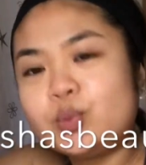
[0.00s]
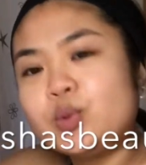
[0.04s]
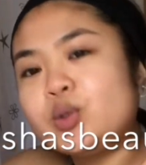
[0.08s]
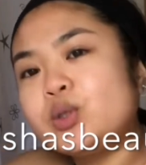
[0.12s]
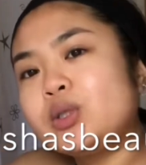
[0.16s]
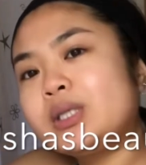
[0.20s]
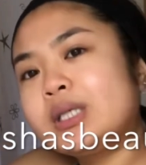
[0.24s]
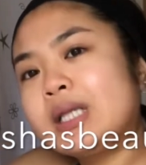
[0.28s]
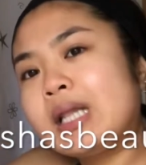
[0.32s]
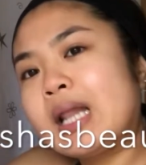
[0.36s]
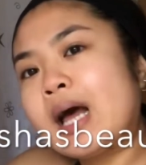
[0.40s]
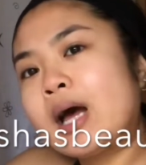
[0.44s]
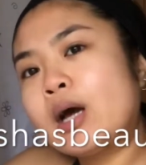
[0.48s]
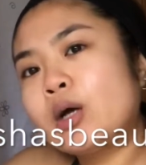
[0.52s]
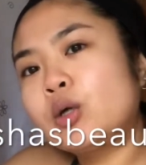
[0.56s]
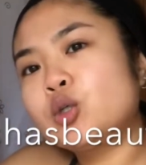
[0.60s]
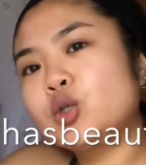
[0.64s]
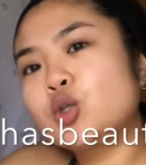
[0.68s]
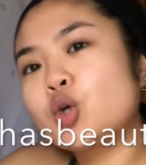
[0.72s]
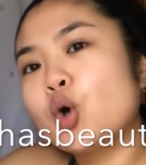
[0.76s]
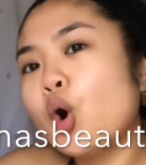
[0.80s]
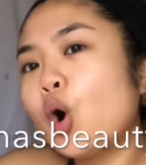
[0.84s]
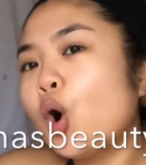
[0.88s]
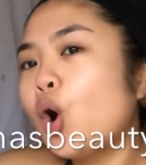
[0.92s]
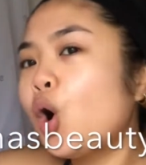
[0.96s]
Beauty
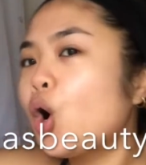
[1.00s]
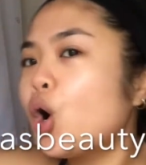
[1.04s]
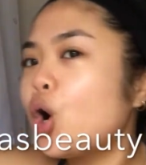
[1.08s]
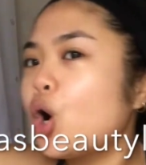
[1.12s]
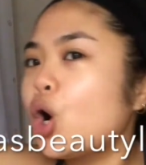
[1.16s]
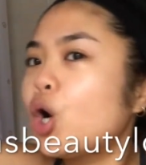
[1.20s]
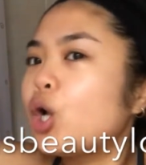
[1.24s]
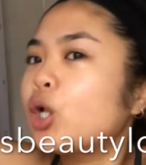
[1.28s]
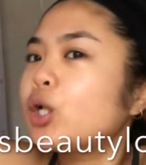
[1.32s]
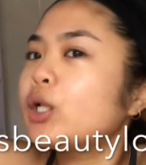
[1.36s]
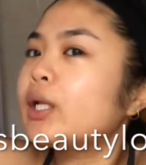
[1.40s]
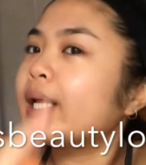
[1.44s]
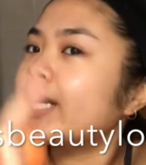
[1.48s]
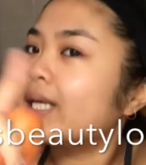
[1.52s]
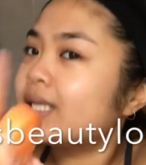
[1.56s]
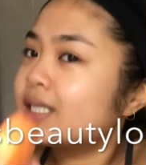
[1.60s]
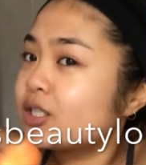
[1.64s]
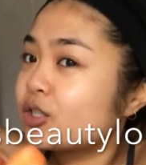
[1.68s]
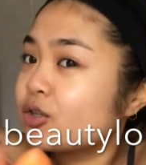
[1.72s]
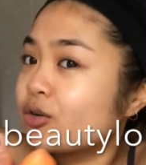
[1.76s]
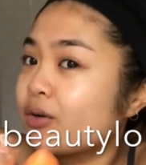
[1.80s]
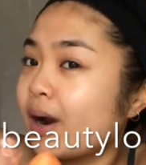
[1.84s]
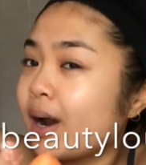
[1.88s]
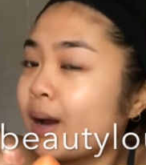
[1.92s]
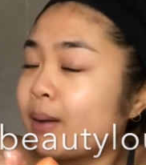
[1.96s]
Lounge on
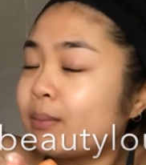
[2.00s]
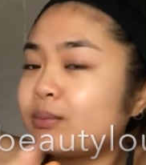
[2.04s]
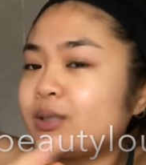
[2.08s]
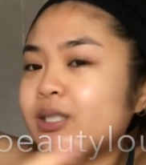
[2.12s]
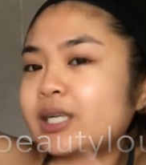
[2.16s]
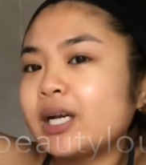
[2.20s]
Instagram.